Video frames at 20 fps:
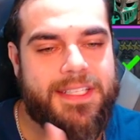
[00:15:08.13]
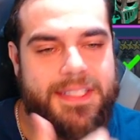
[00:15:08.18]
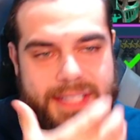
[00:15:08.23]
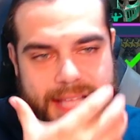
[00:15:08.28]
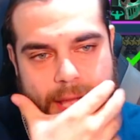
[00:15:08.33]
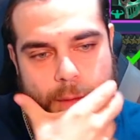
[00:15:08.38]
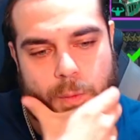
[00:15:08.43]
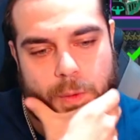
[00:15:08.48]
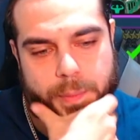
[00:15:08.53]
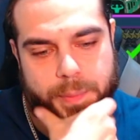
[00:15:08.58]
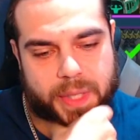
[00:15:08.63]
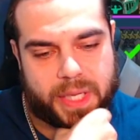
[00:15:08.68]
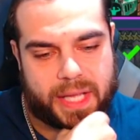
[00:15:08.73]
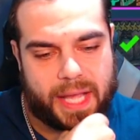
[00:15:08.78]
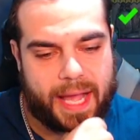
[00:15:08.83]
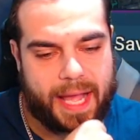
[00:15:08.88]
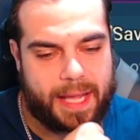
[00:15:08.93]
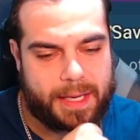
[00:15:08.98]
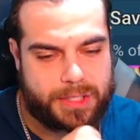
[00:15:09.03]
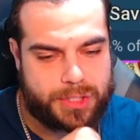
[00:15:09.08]
they would be
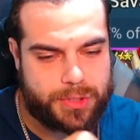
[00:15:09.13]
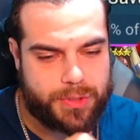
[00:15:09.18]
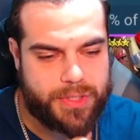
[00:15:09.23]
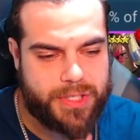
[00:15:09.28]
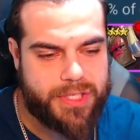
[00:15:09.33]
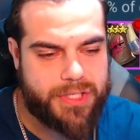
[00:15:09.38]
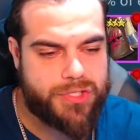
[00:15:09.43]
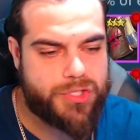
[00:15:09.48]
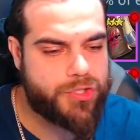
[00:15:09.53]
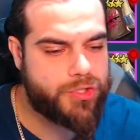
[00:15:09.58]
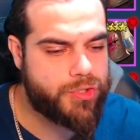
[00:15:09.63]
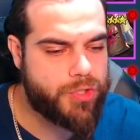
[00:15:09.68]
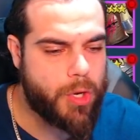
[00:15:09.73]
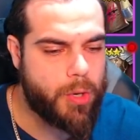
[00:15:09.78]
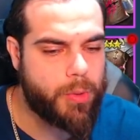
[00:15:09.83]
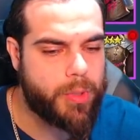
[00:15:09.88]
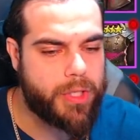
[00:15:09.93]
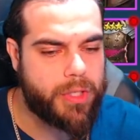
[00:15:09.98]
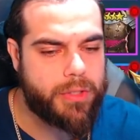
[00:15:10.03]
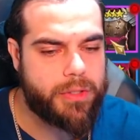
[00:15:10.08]
actually so
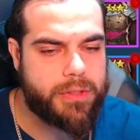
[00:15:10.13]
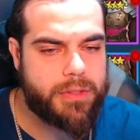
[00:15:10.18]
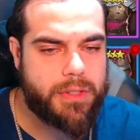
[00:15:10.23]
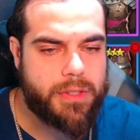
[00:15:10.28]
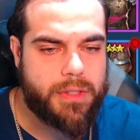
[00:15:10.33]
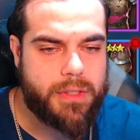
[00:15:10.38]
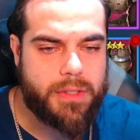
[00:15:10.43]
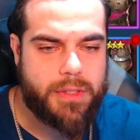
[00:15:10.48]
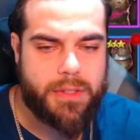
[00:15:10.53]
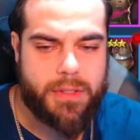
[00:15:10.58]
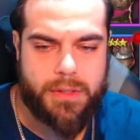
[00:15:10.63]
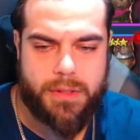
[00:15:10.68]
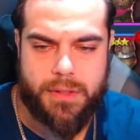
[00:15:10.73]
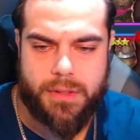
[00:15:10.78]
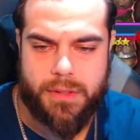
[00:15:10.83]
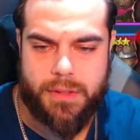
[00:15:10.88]
good.